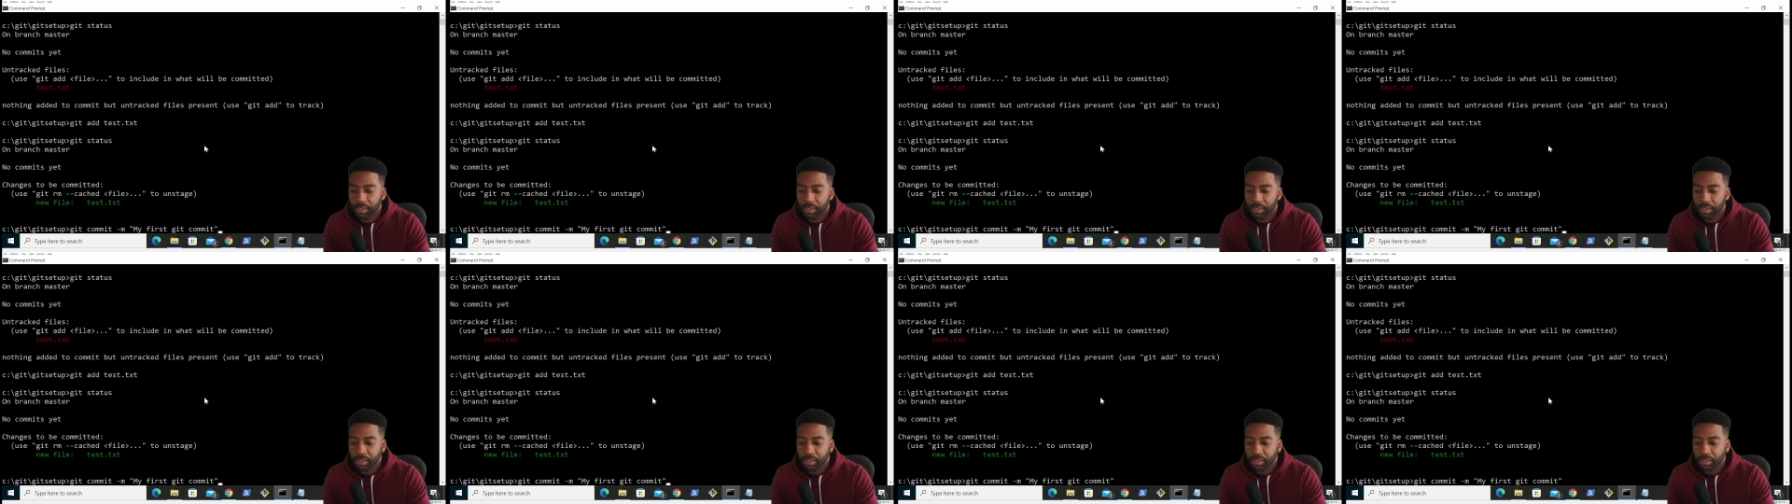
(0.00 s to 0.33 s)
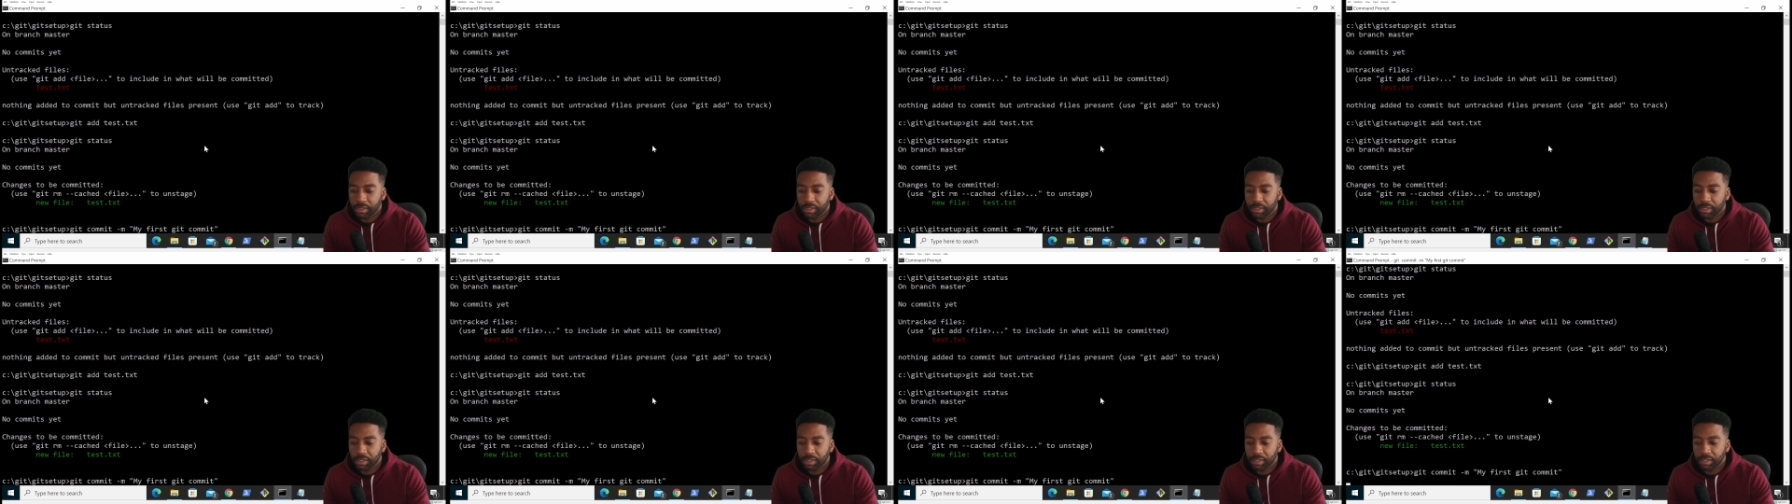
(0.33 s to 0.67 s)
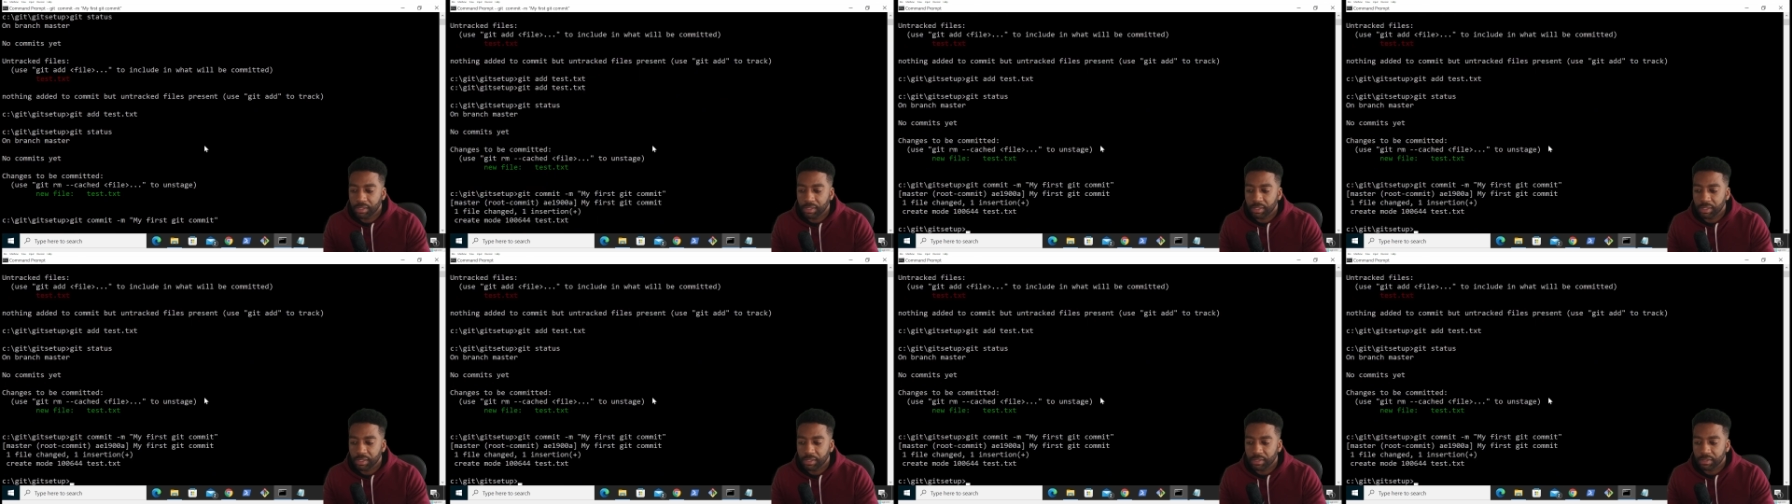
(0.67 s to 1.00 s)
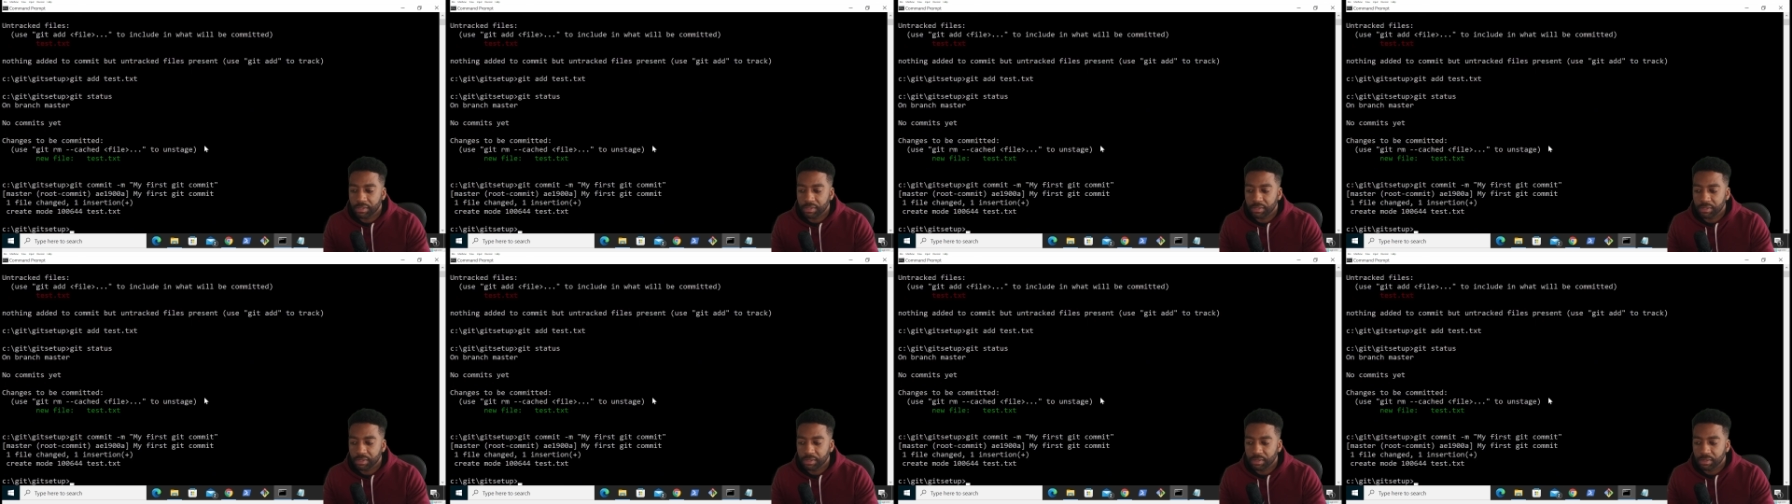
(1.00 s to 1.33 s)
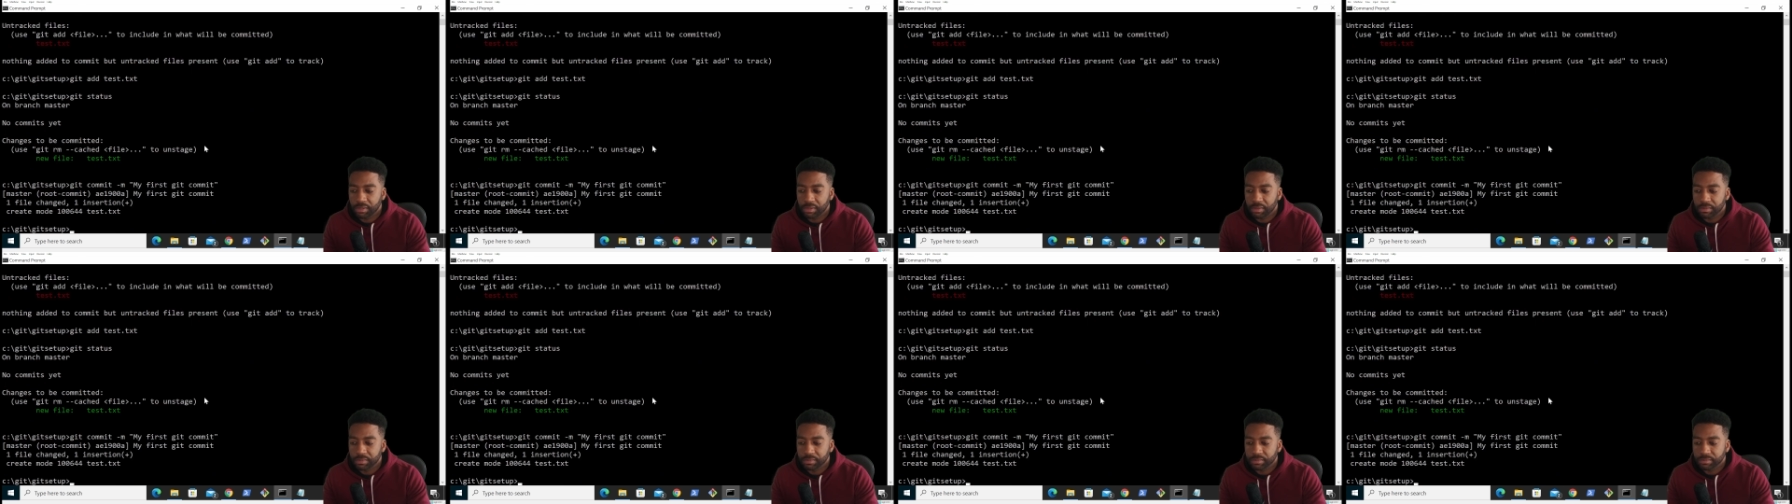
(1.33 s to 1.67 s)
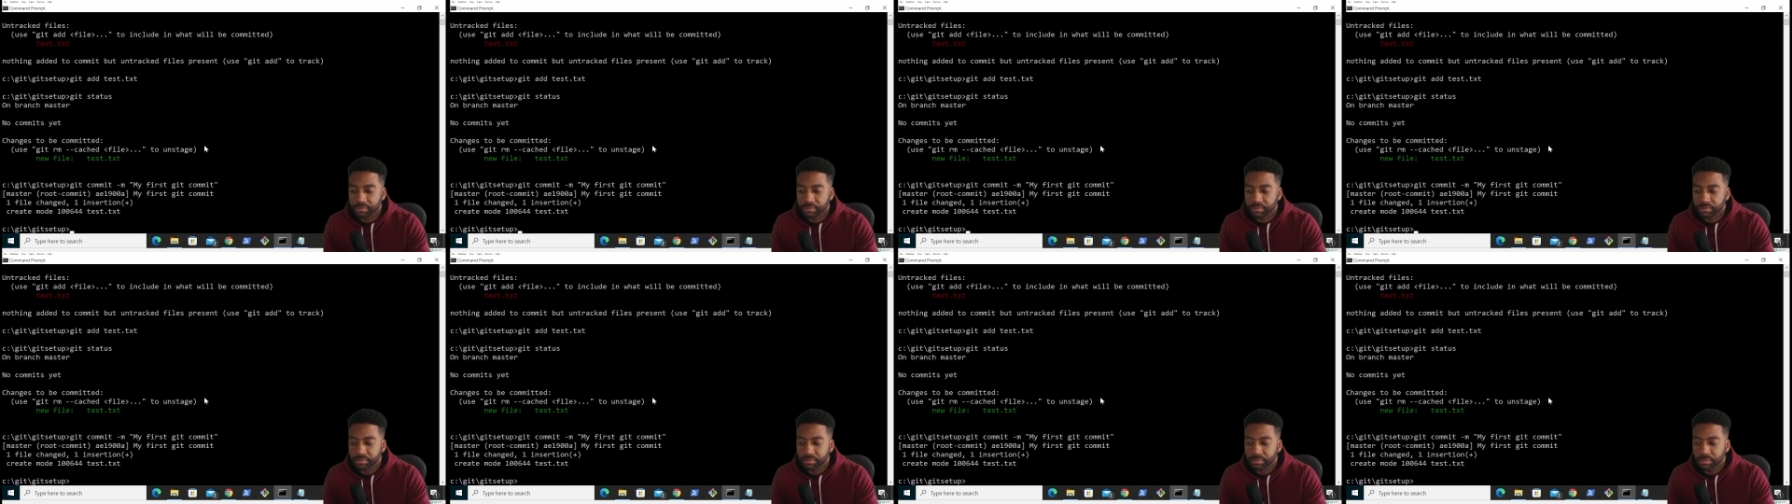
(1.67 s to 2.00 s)
and hit enter.
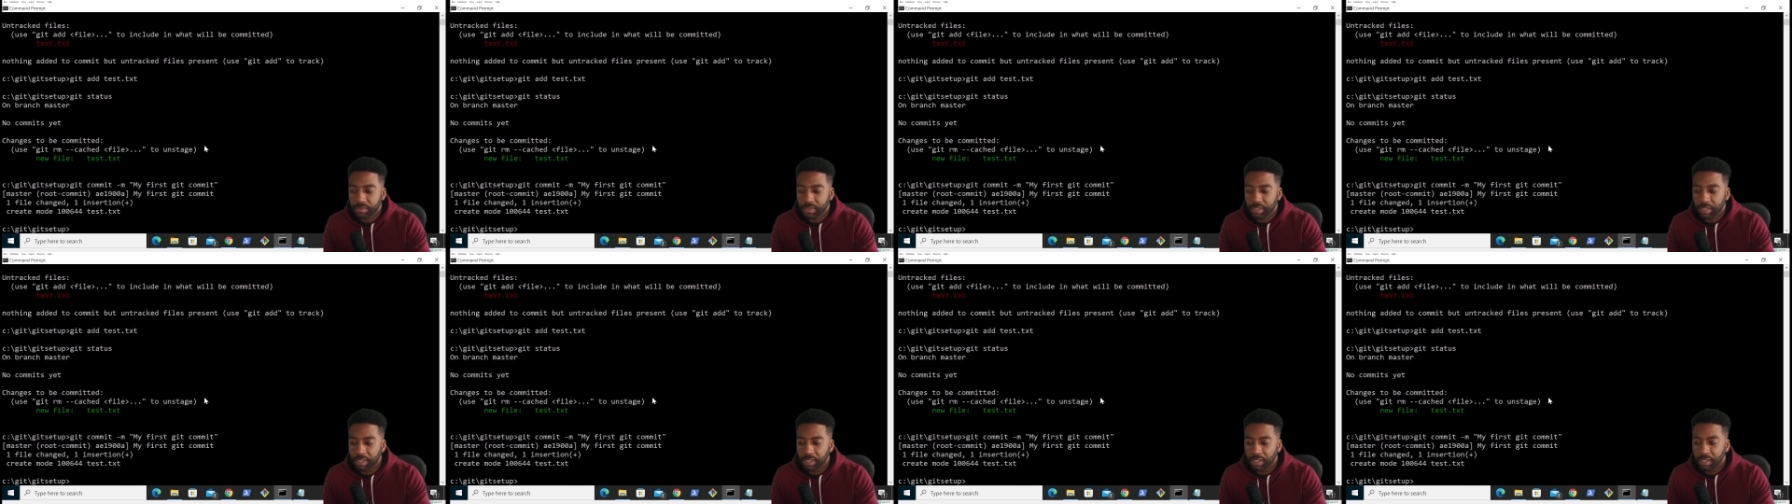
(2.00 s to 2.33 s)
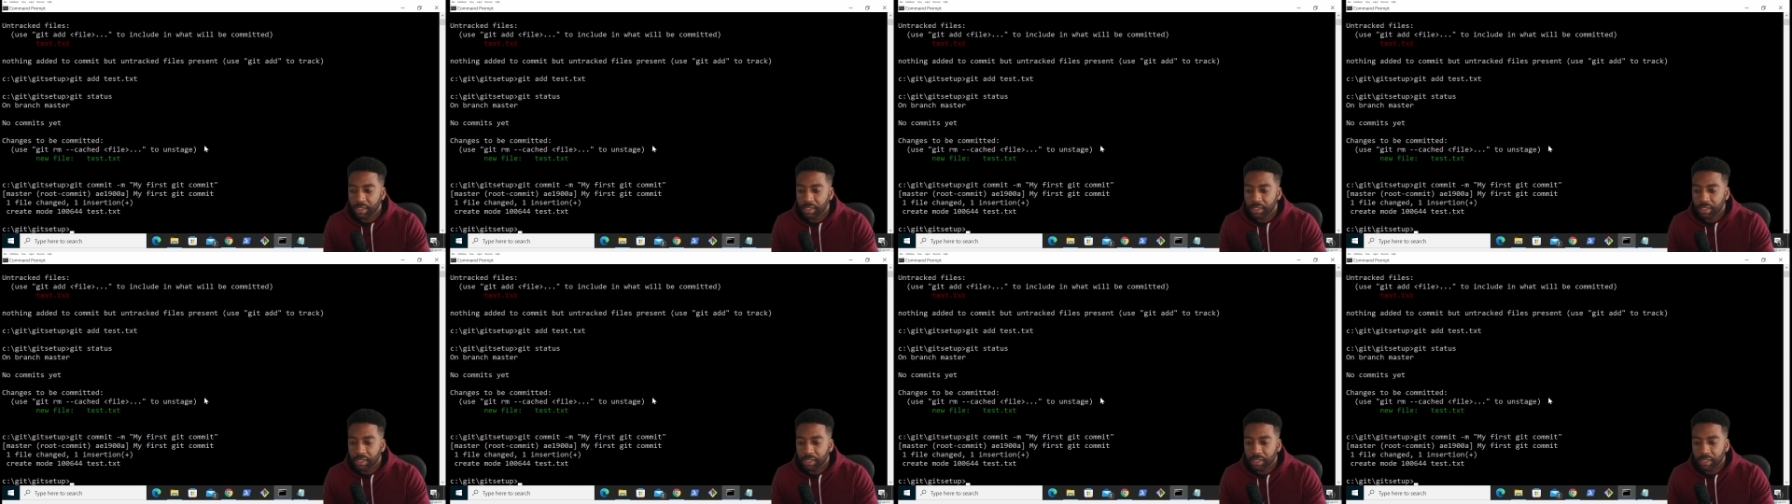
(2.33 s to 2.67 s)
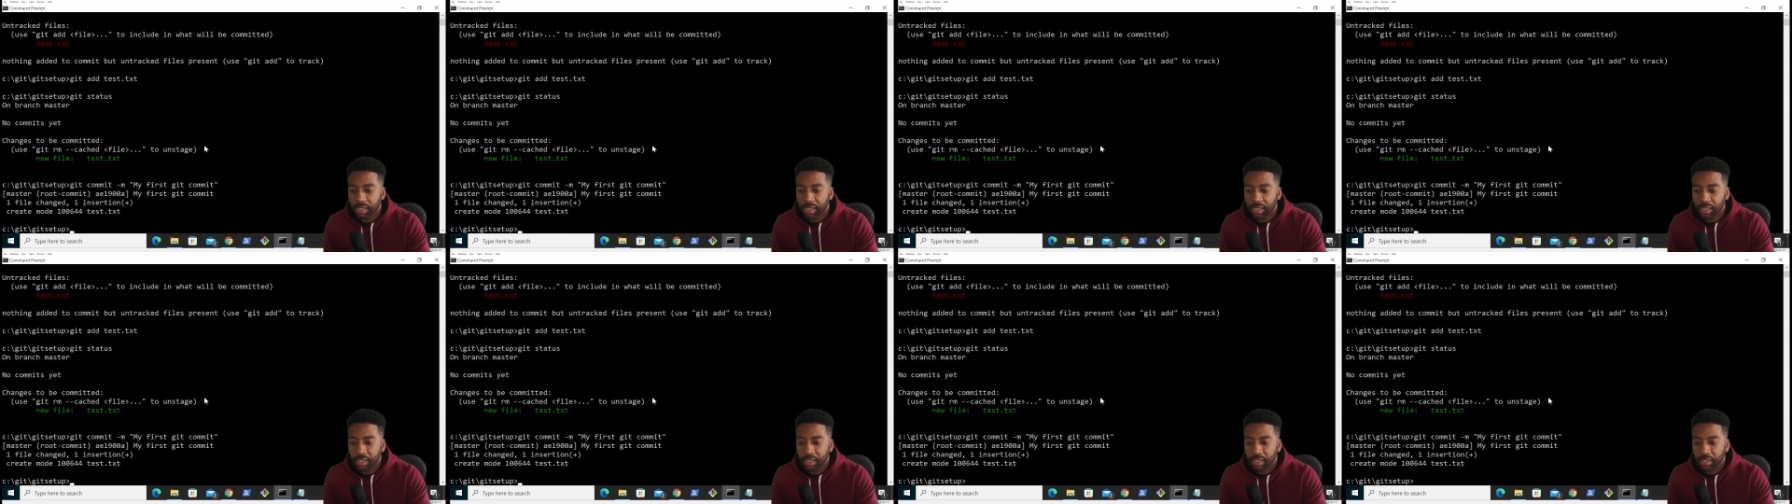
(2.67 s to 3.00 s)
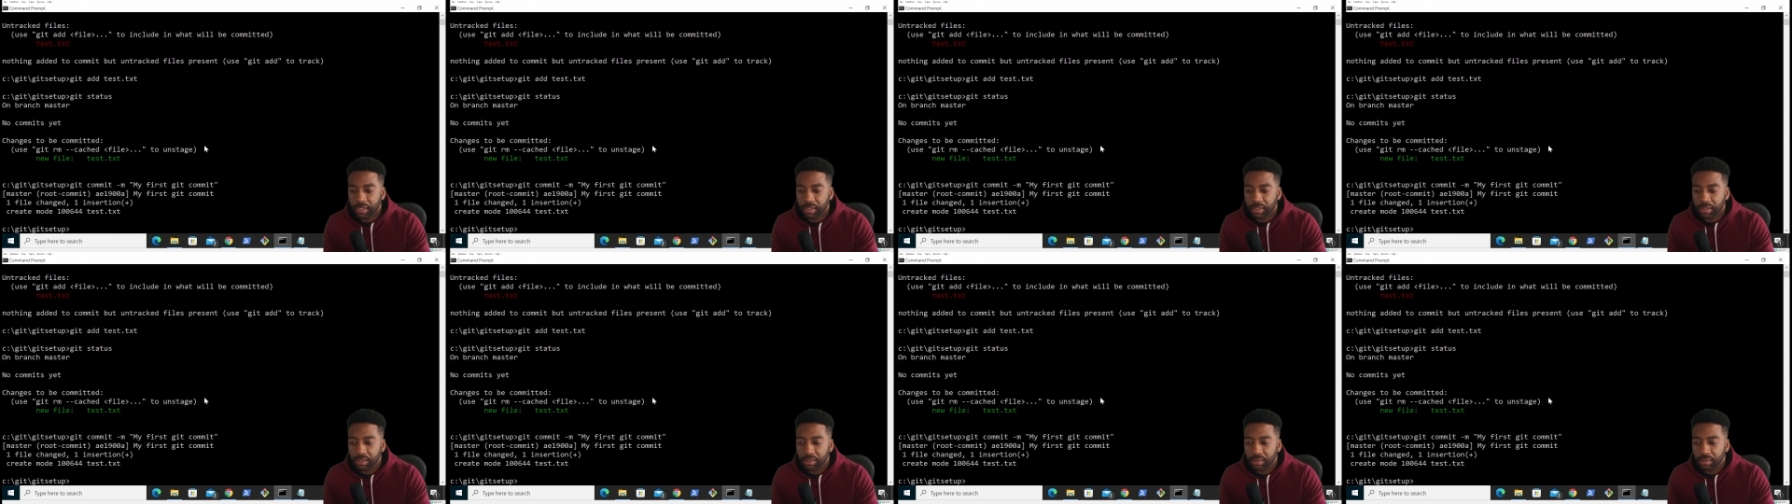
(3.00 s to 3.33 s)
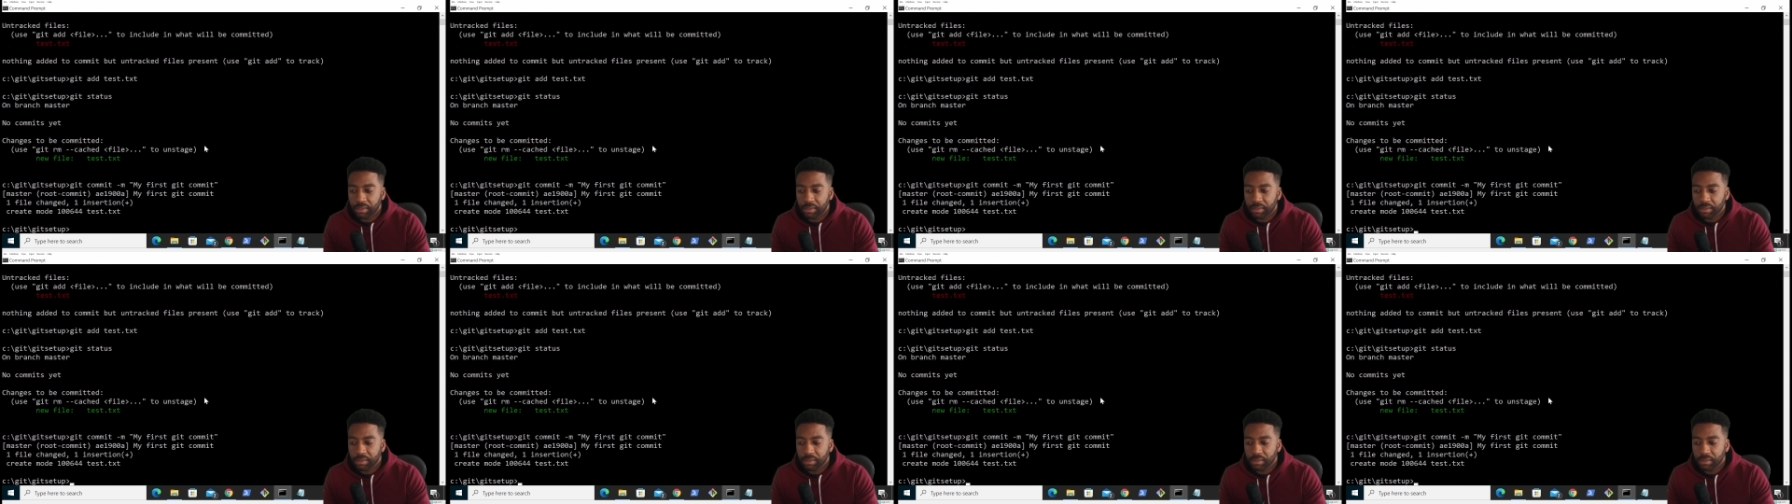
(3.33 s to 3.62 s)
And